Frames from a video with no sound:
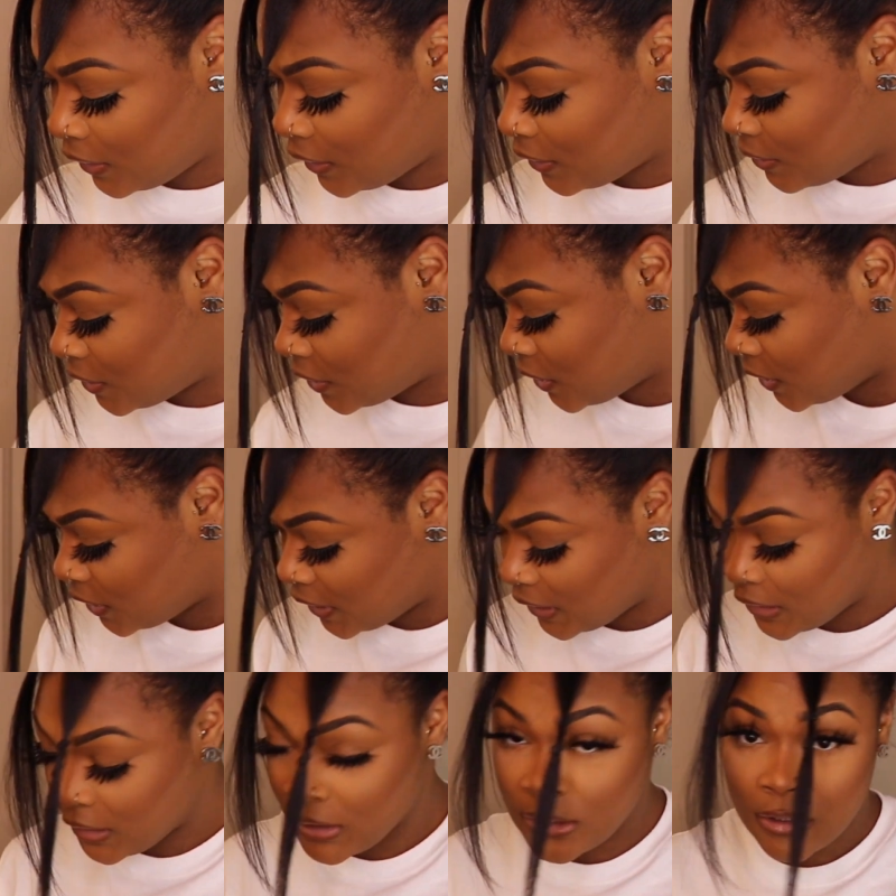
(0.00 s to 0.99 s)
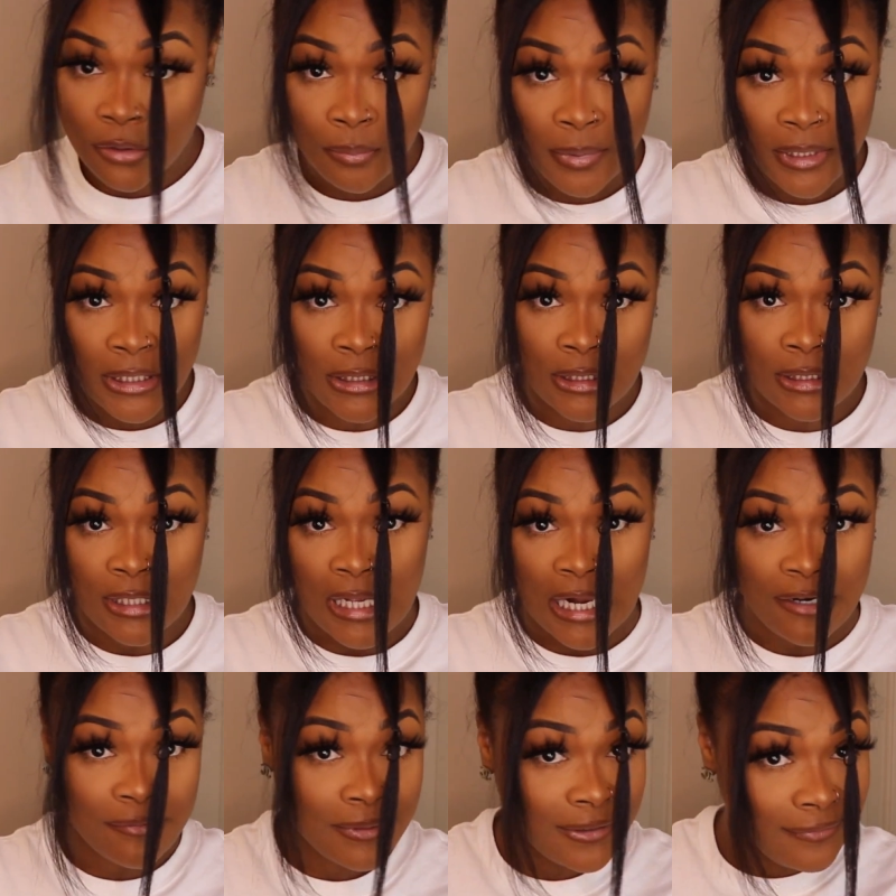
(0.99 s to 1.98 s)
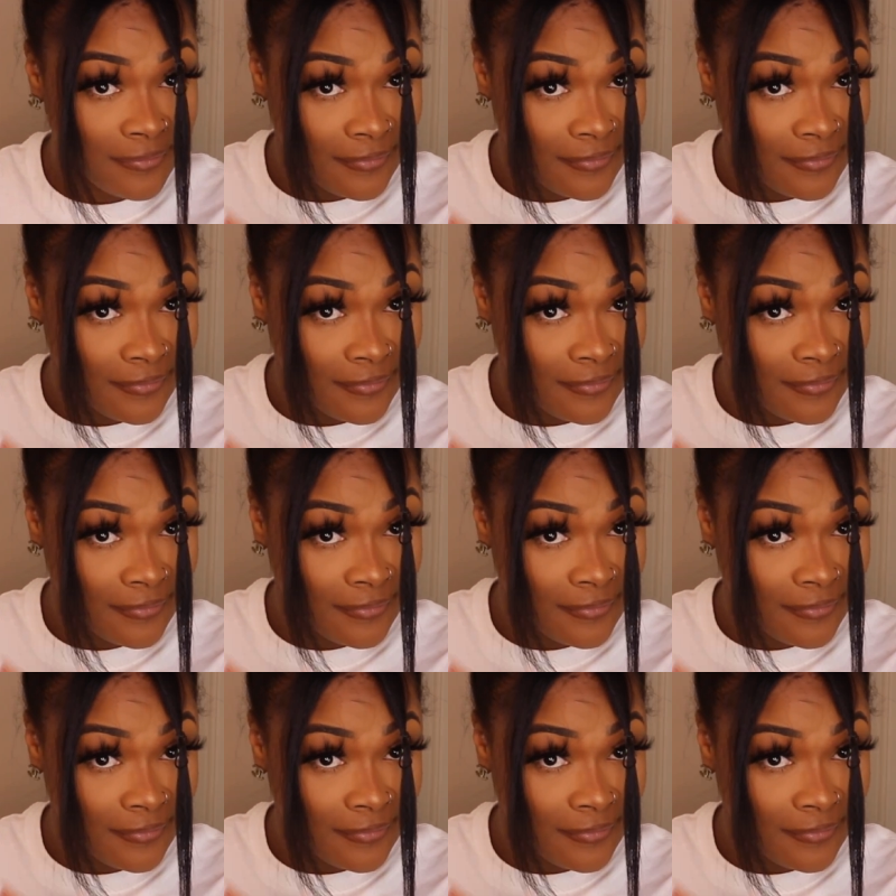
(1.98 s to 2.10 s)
And I'm just gonna get these little pieces out of my